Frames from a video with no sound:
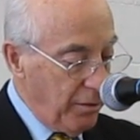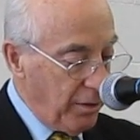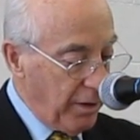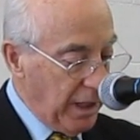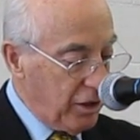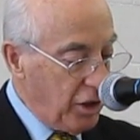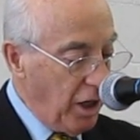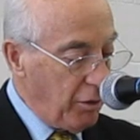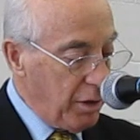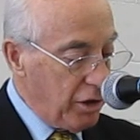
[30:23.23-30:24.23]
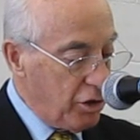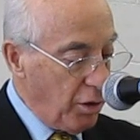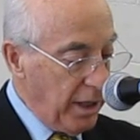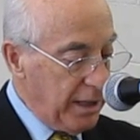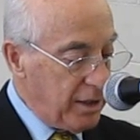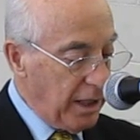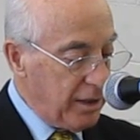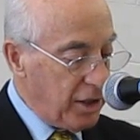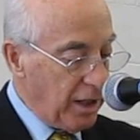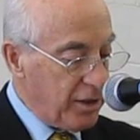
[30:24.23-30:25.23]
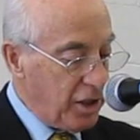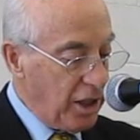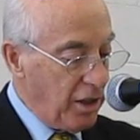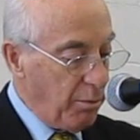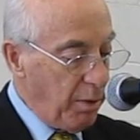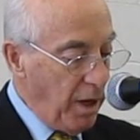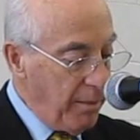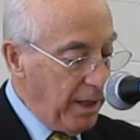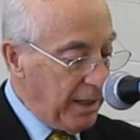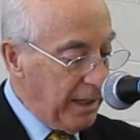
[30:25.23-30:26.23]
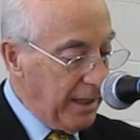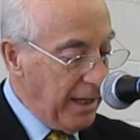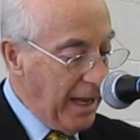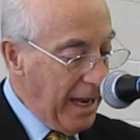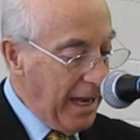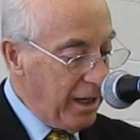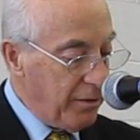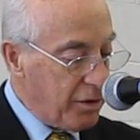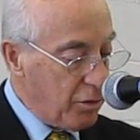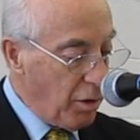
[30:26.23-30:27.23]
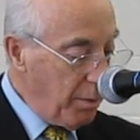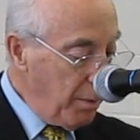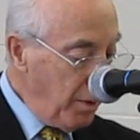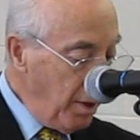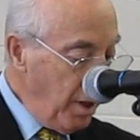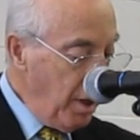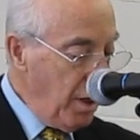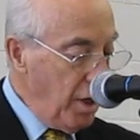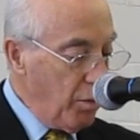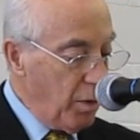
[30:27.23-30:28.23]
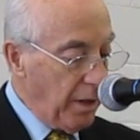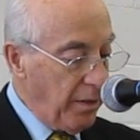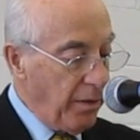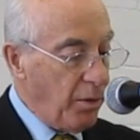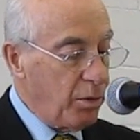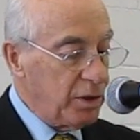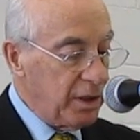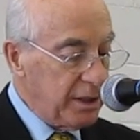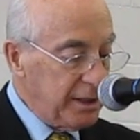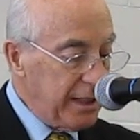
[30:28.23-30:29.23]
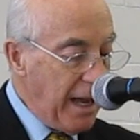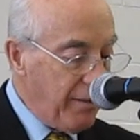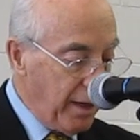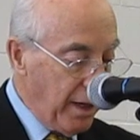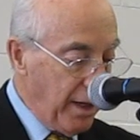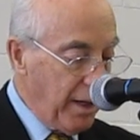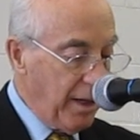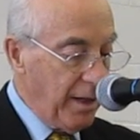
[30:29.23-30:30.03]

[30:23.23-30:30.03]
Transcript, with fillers: For they shall rejoice and shall see the plummet in the hand of Zerubbabel with those seven.